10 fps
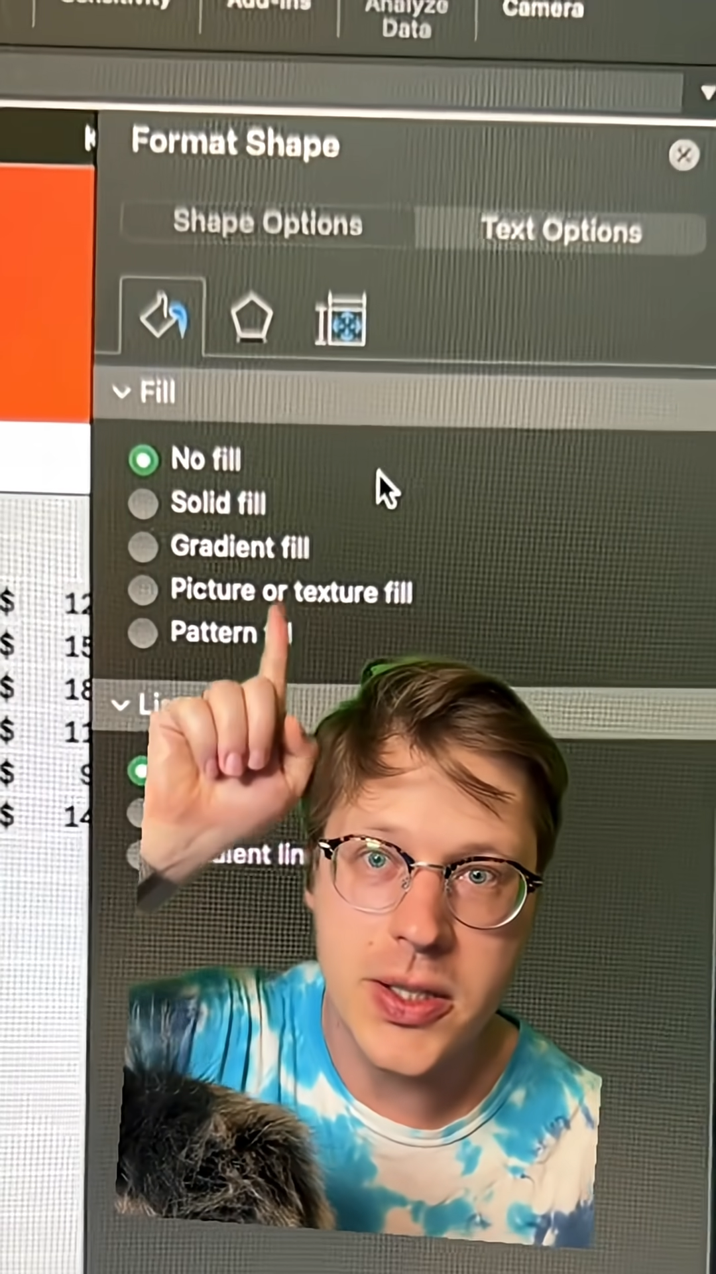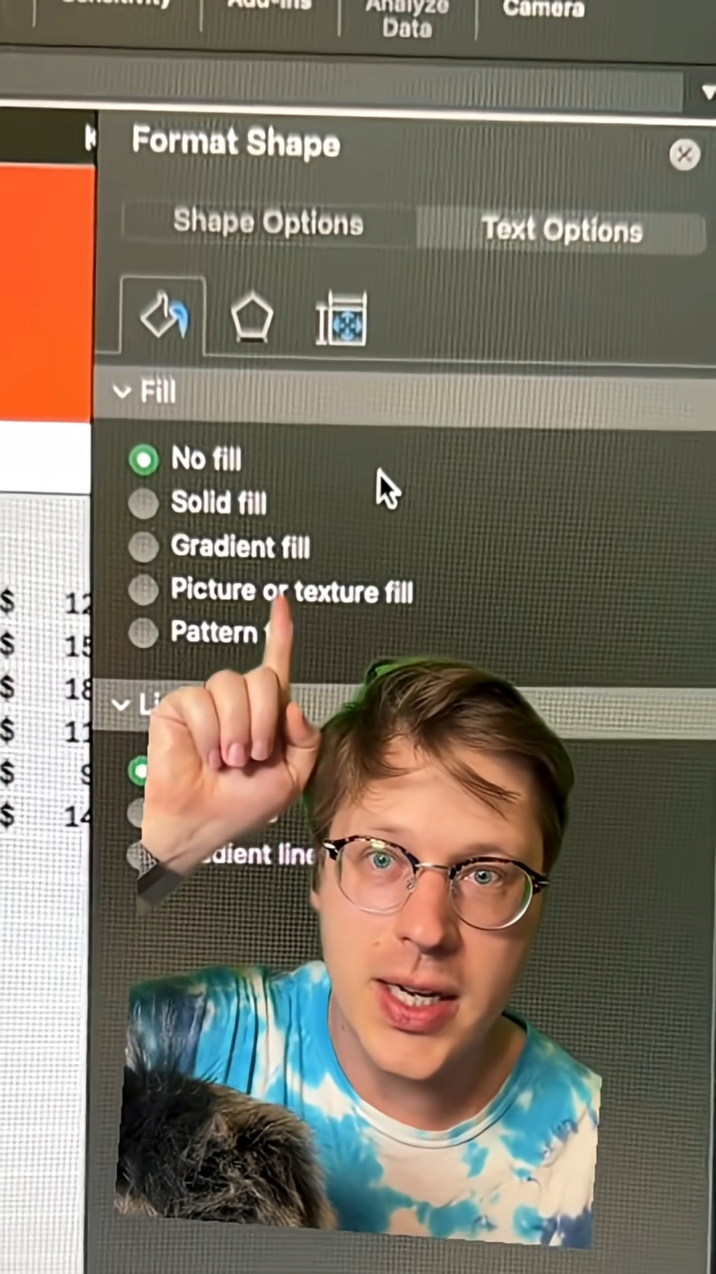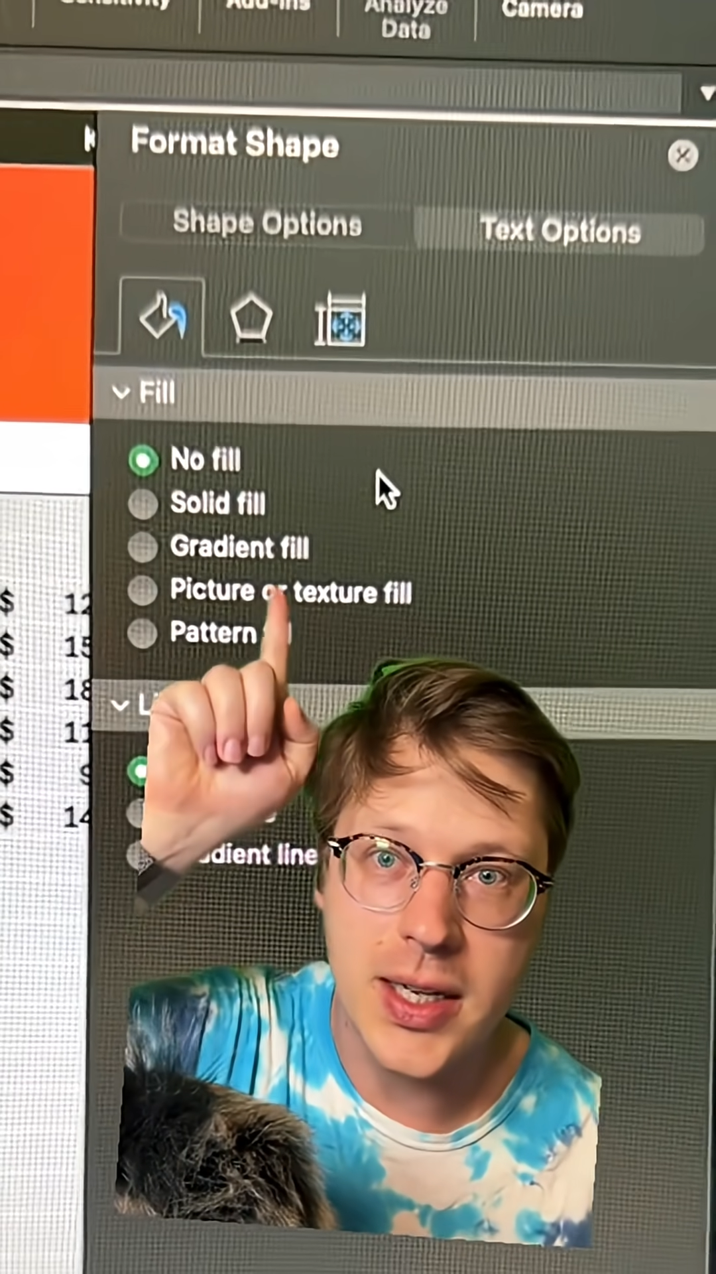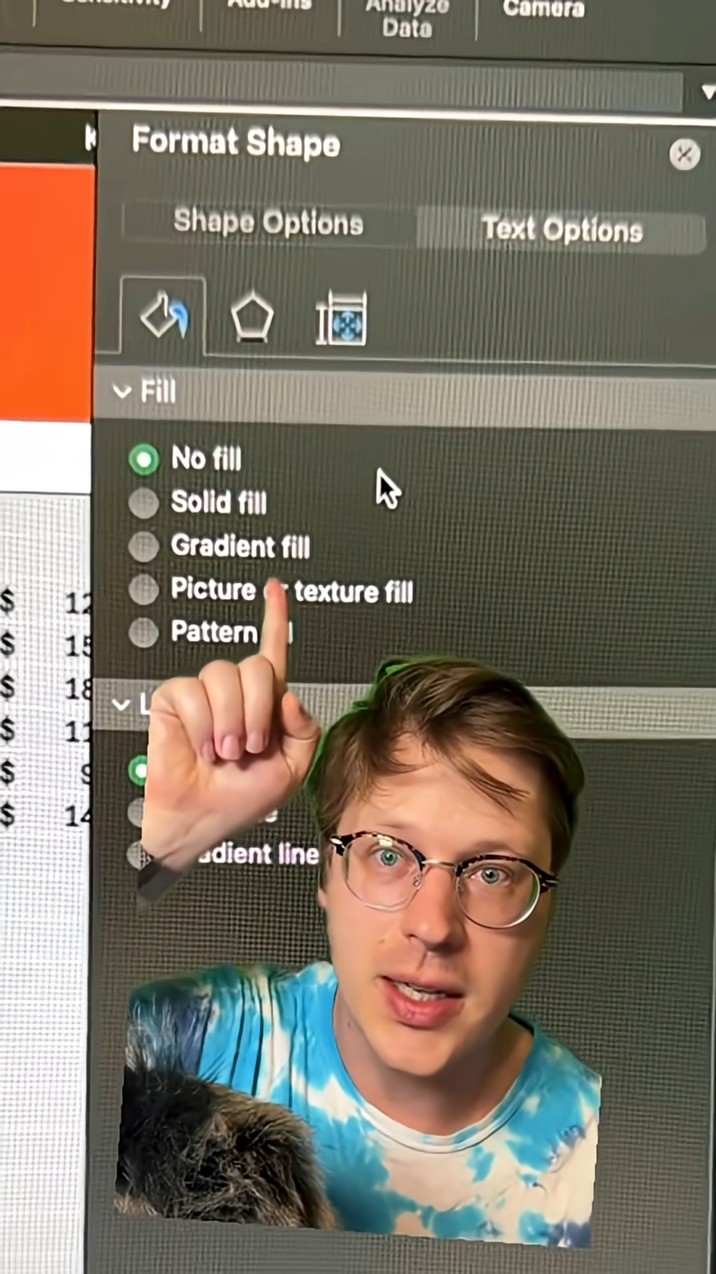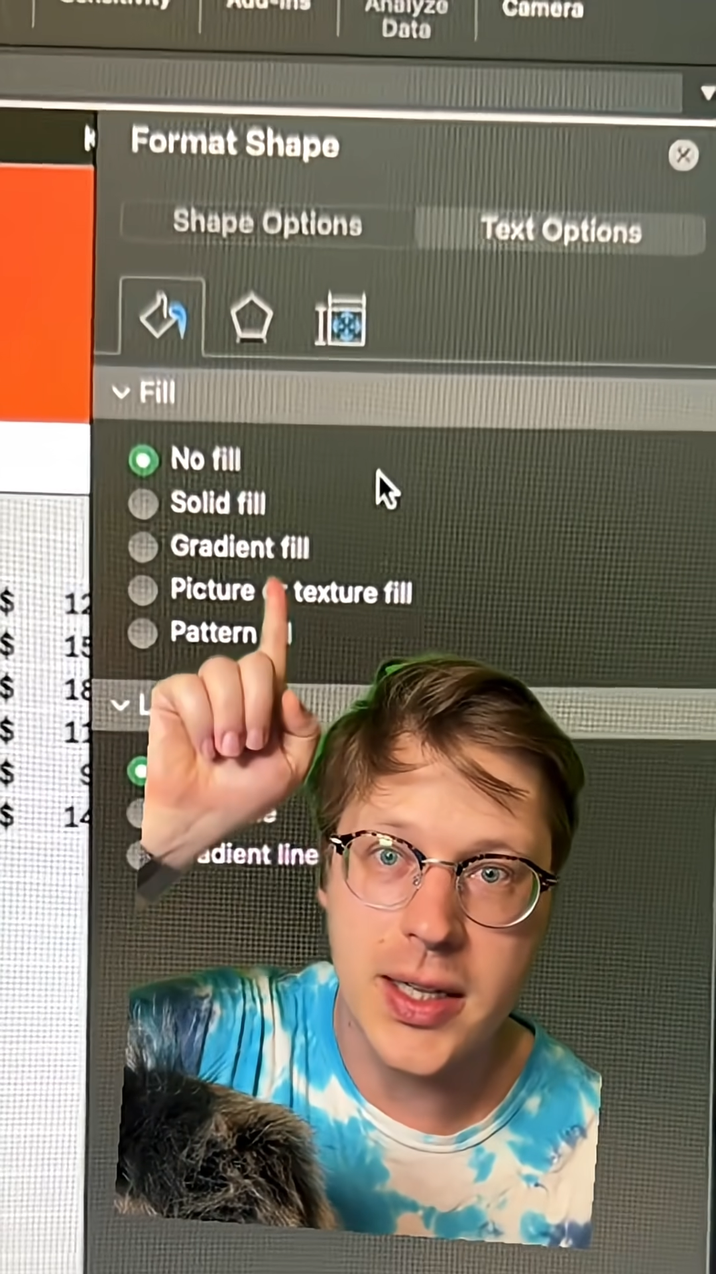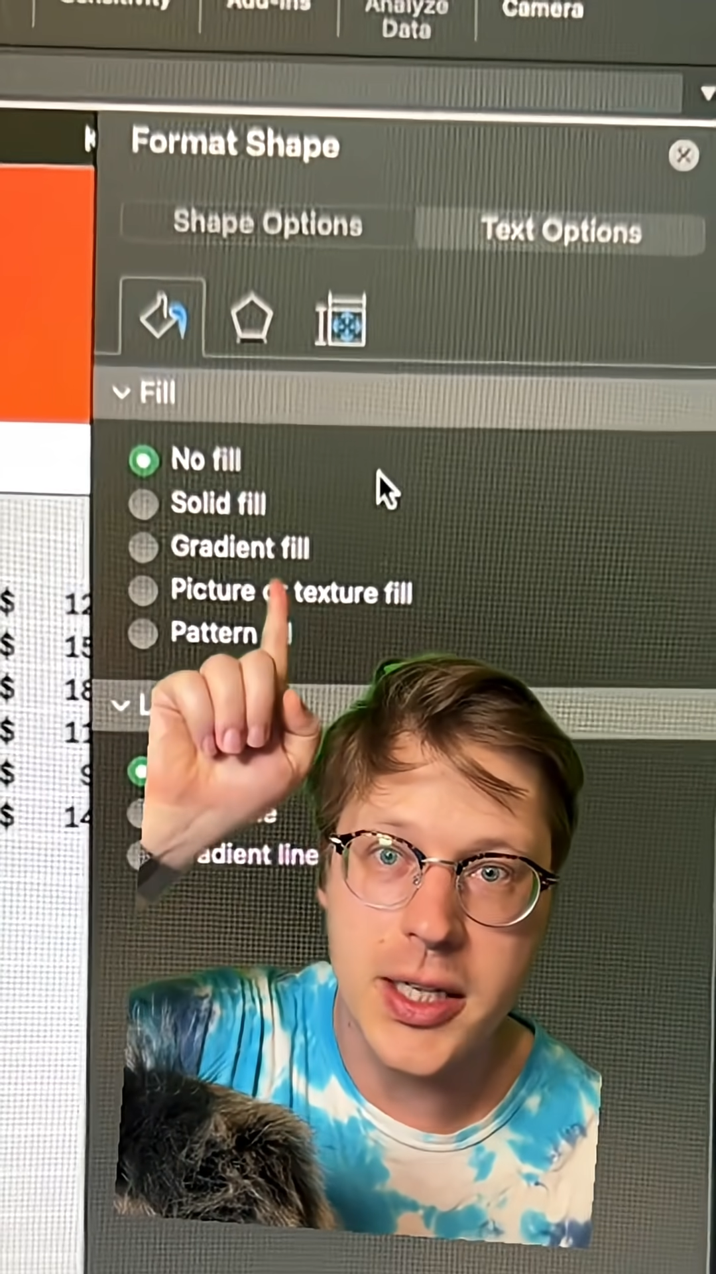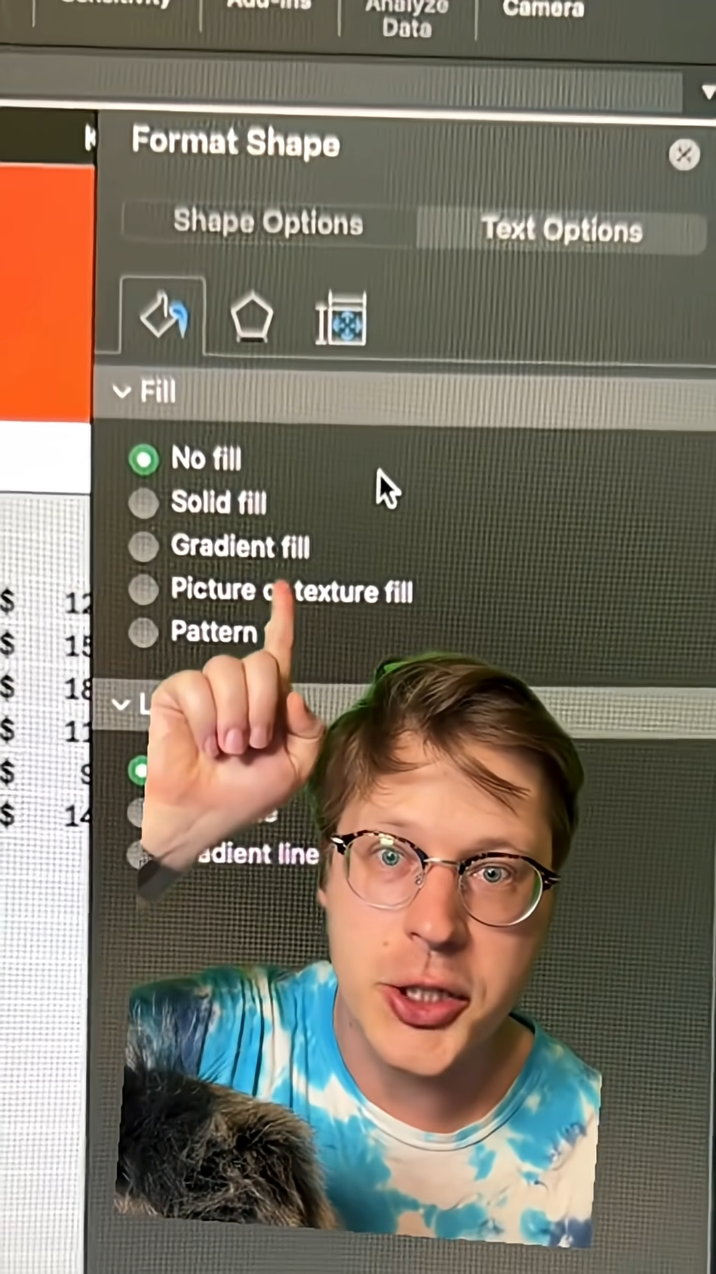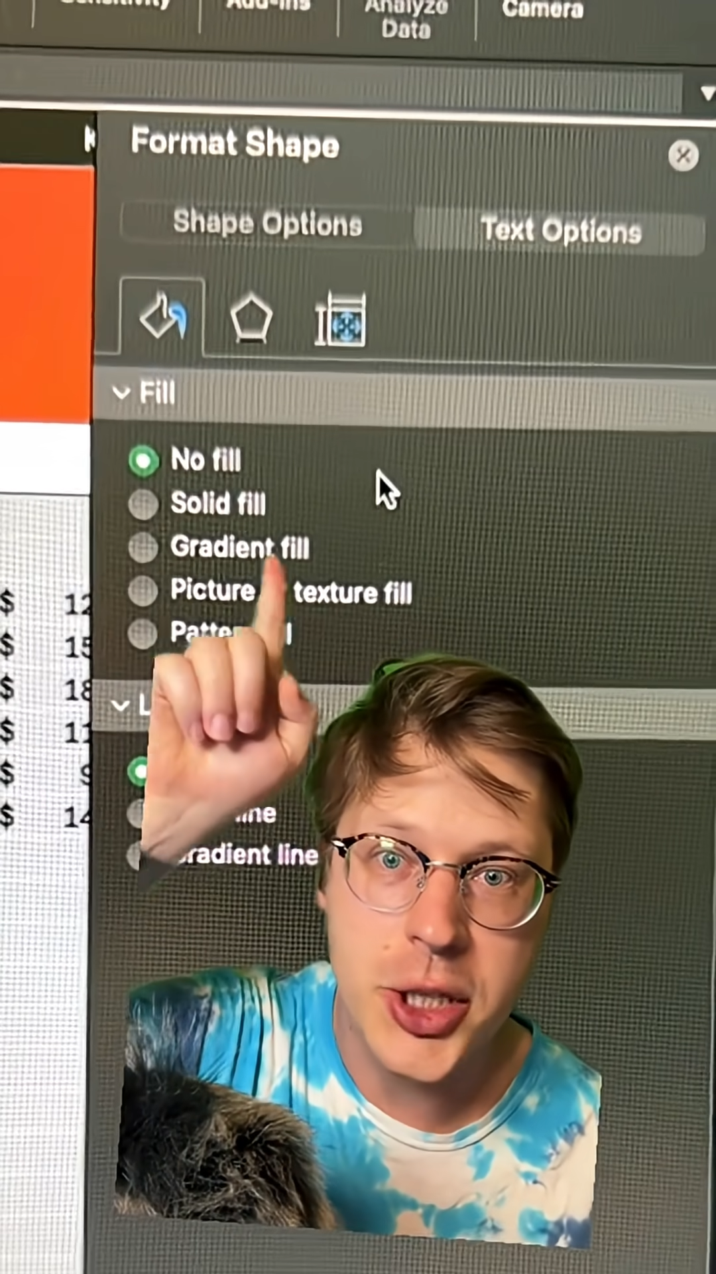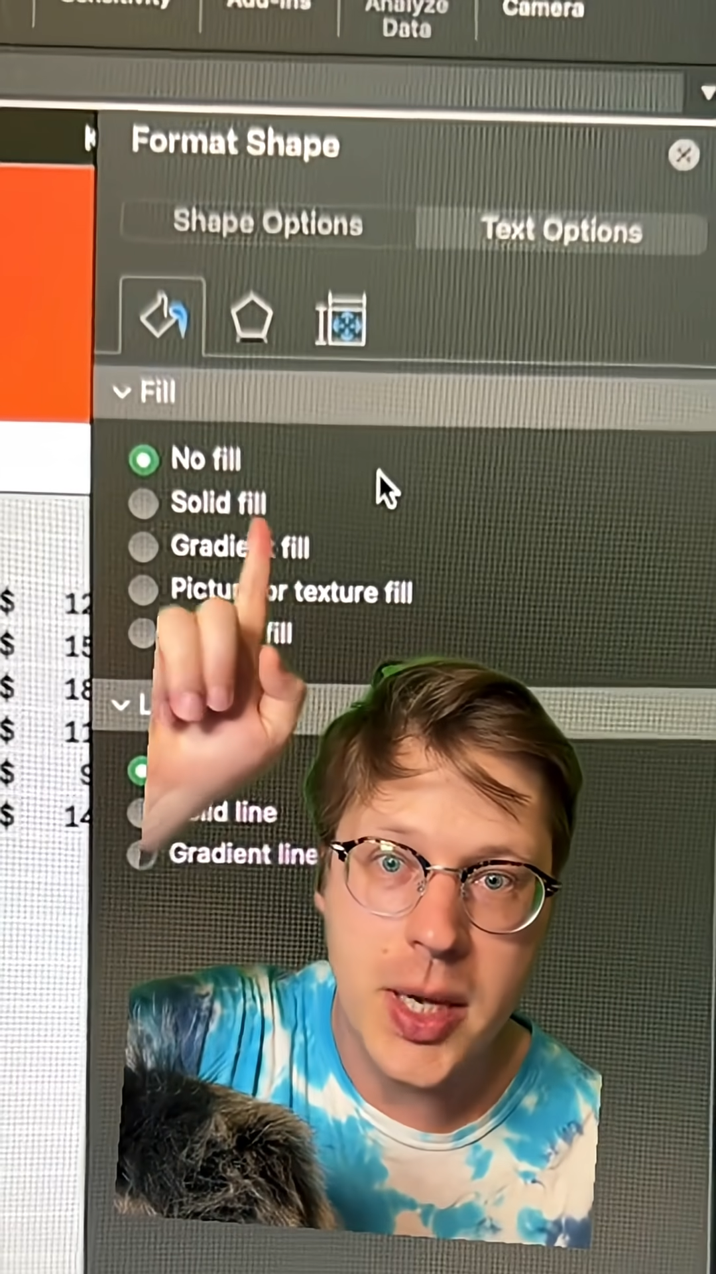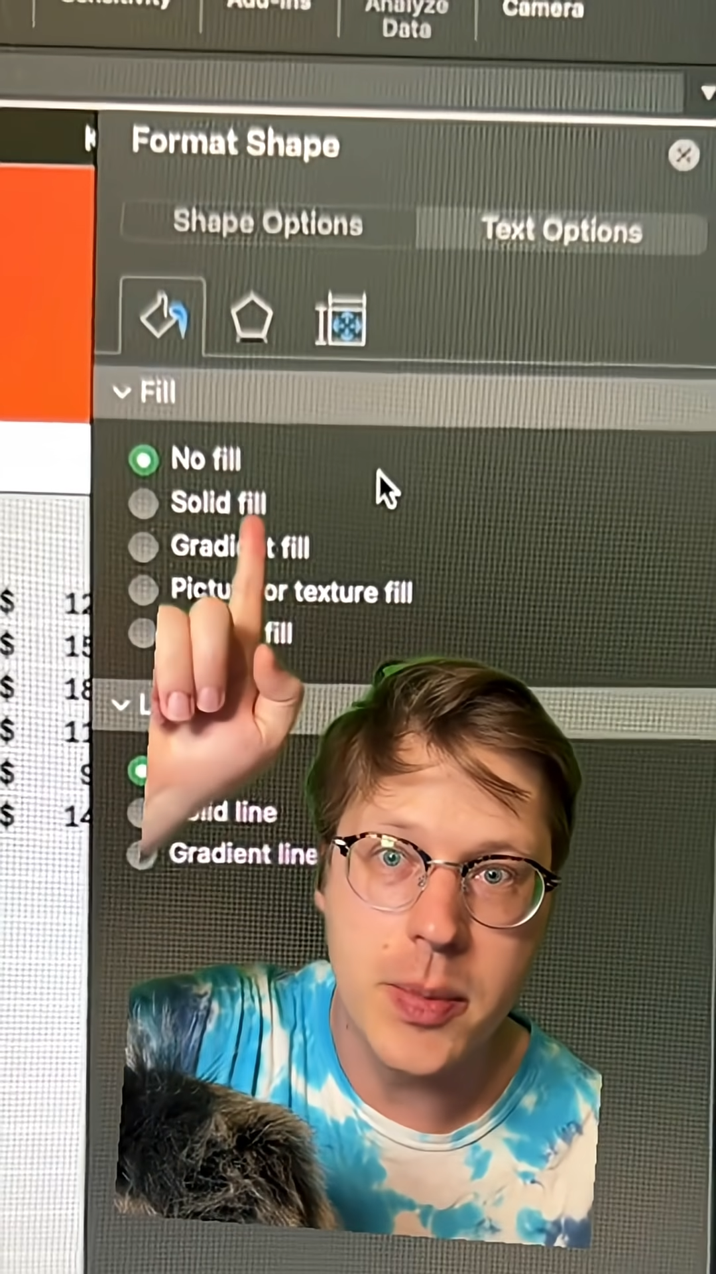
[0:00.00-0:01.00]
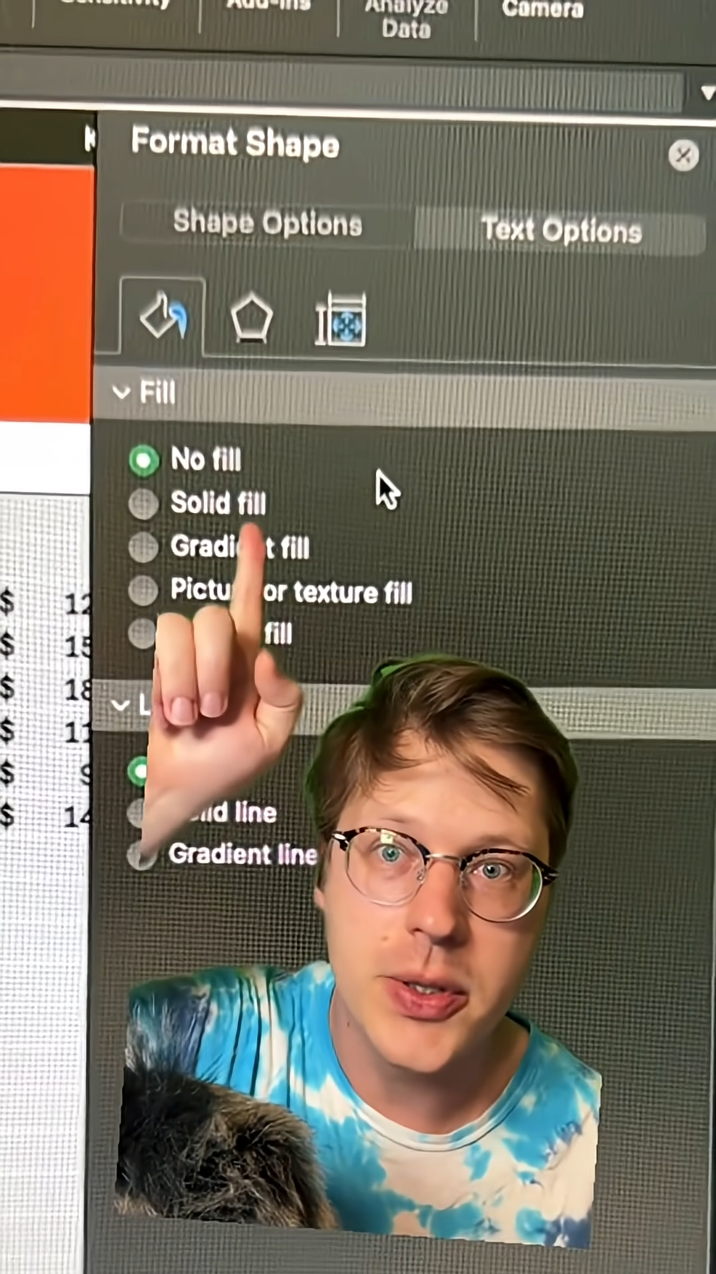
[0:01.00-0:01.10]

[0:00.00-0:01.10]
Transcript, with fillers: technically a shape,